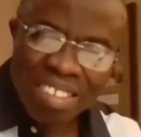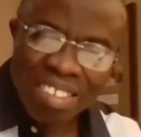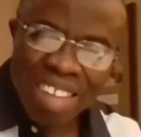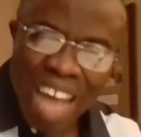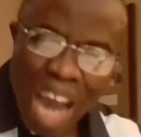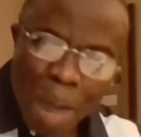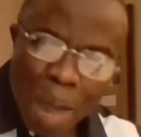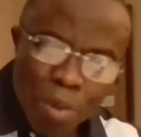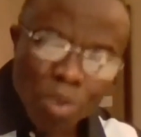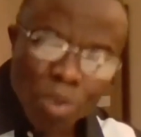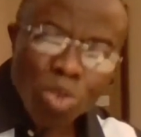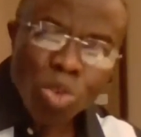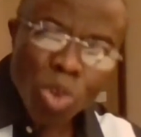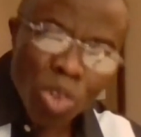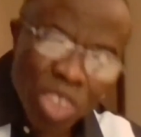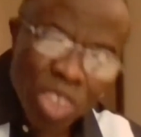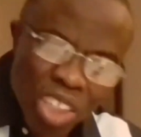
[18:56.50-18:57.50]
has
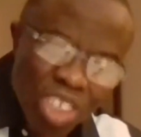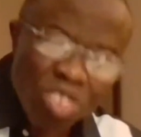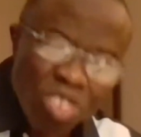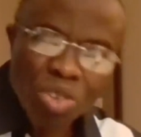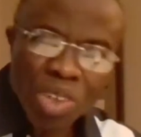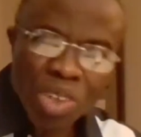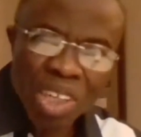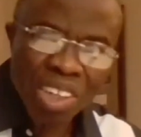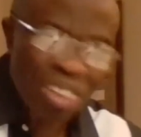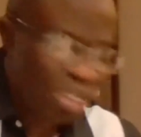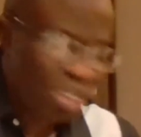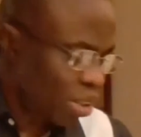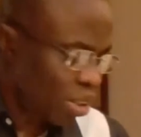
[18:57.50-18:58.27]
happened to Israel